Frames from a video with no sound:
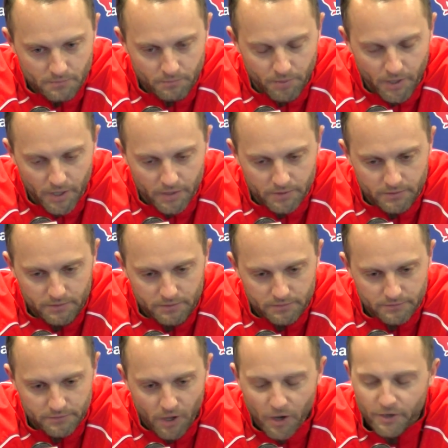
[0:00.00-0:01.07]
But
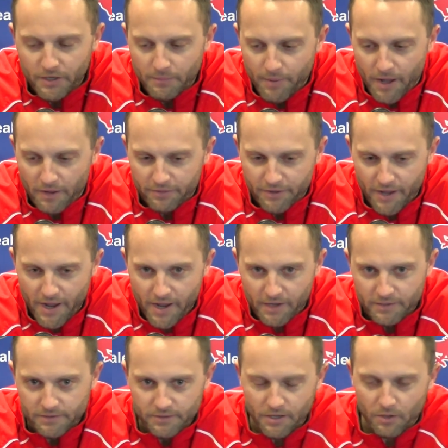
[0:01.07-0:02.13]
talking about that,
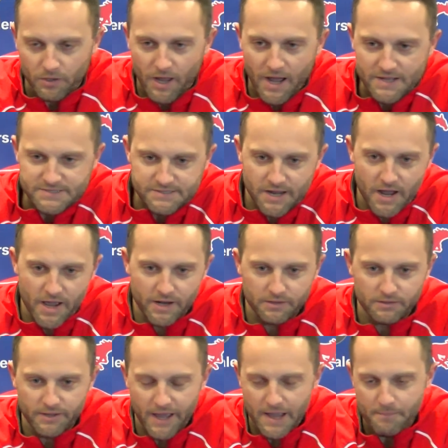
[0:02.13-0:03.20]
you know, last
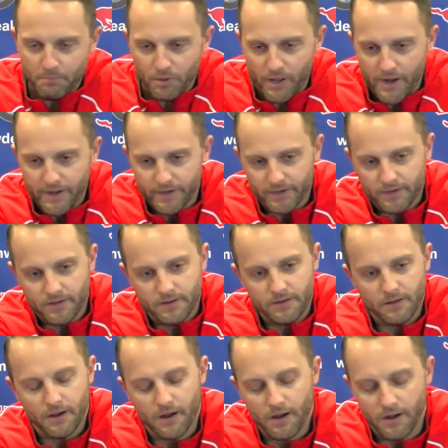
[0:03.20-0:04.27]
night, game planning,
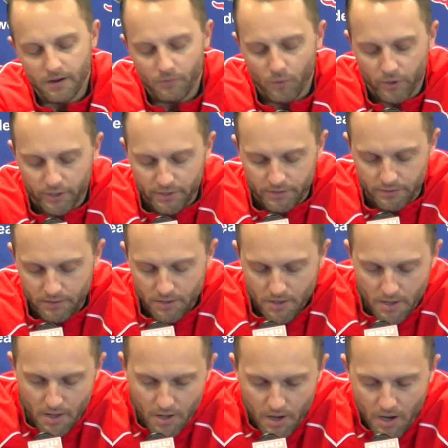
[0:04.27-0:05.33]
working
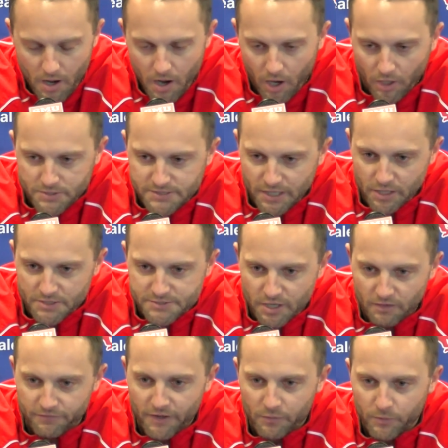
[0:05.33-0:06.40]
our tails
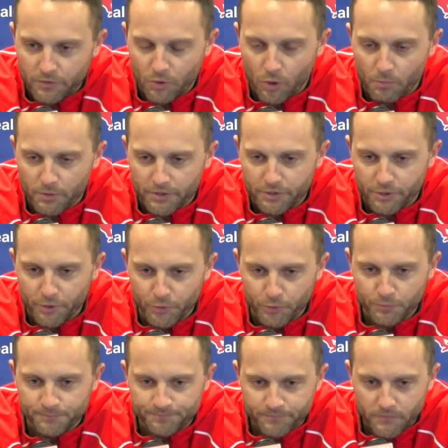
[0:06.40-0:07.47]
off like we normally
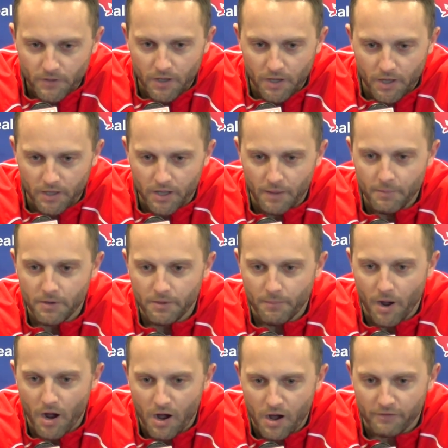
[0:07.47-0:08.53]
do, come into
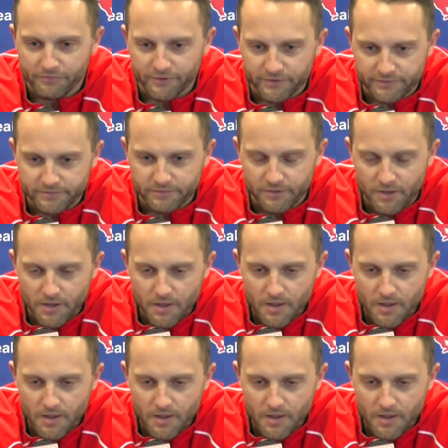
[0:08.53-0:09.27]
my office,